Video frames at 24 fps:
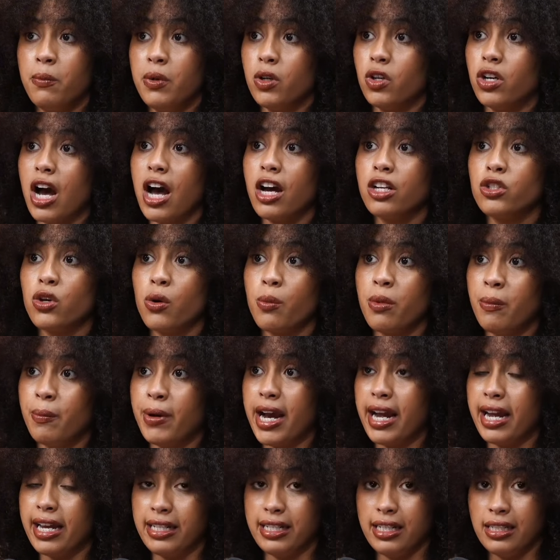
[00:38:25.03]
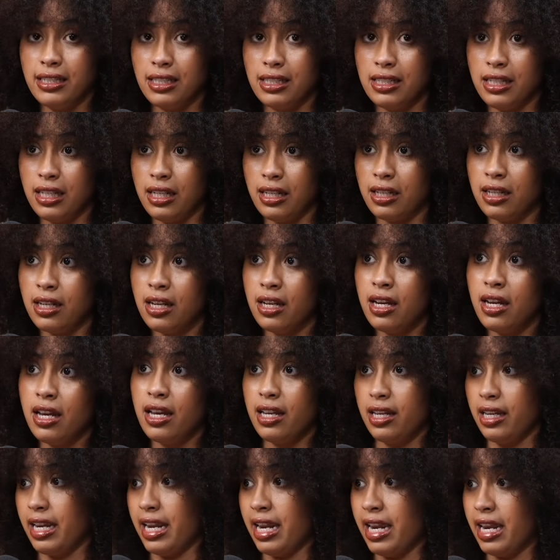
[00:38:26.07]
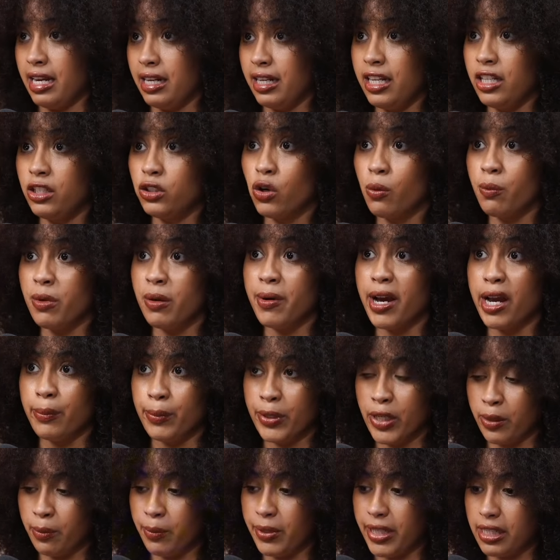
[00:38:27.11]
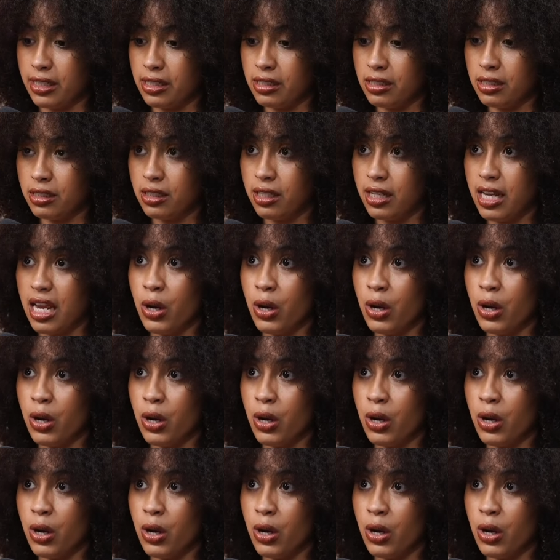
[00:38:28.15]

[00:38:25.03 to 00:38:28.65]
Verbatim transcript: god told me my identity and he told me my purpose.